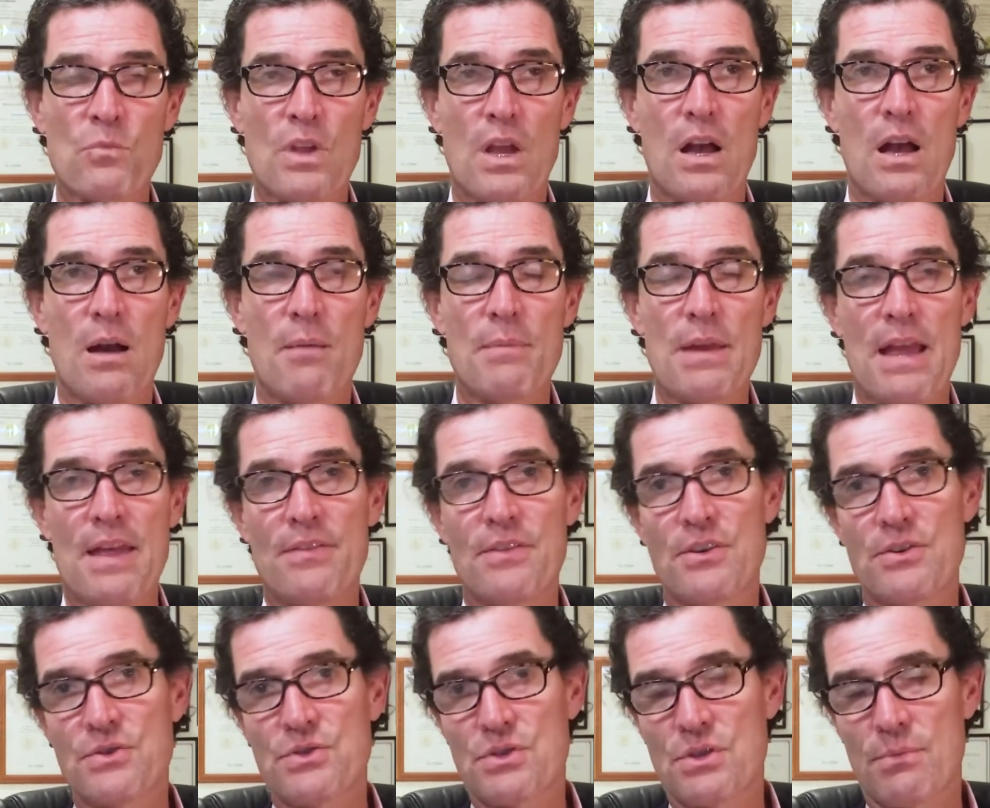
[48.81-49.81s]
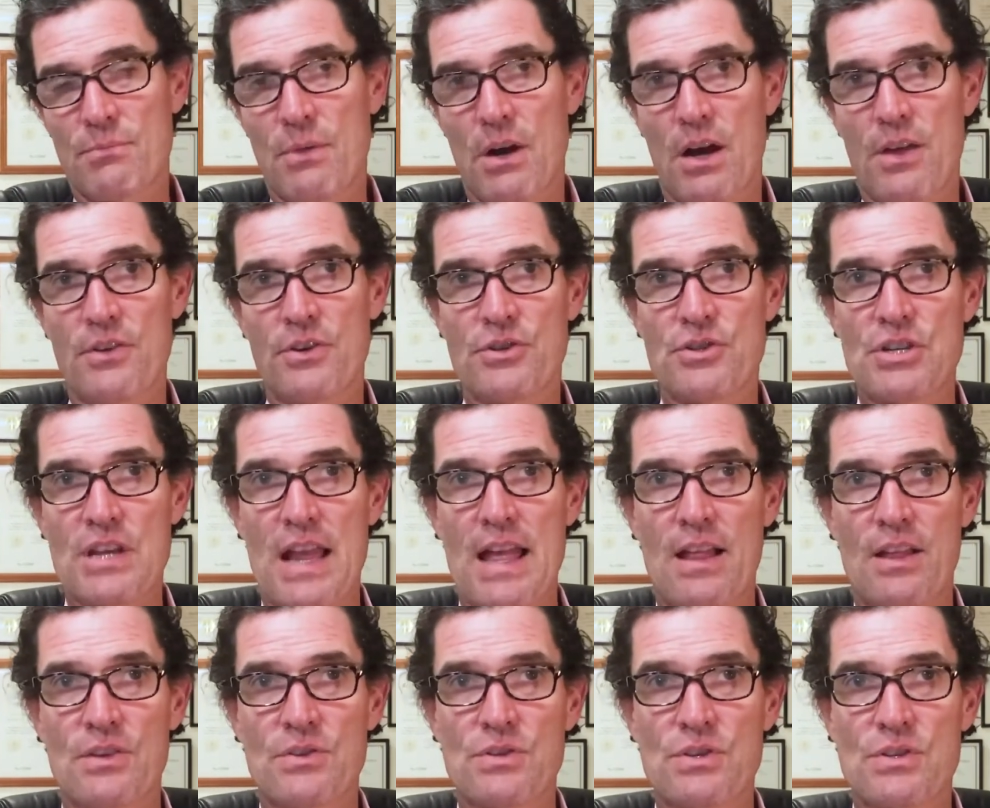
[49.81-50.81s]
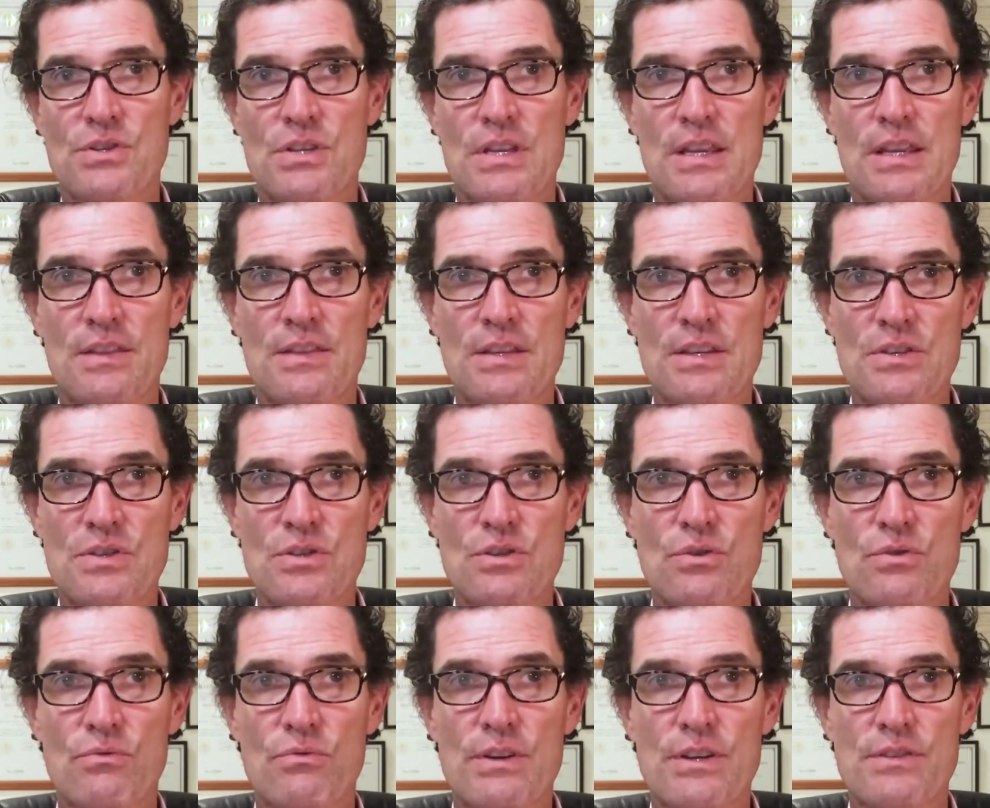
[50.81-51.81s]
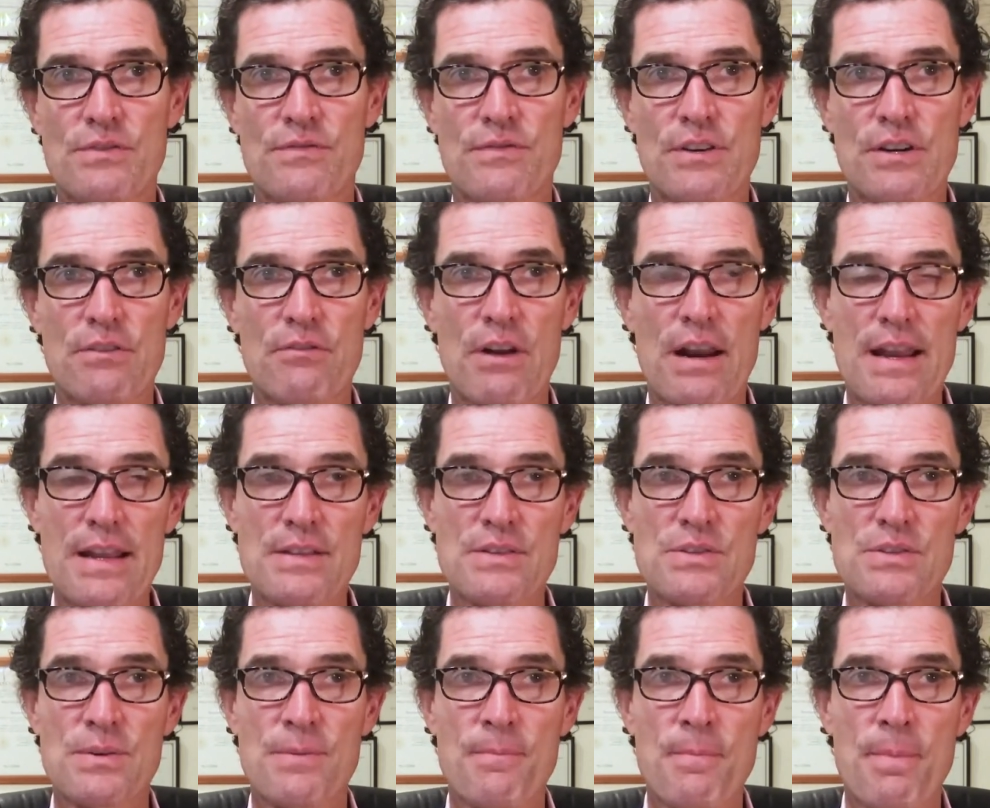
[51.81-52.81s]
and there's some other challenges in these new risk-free rates.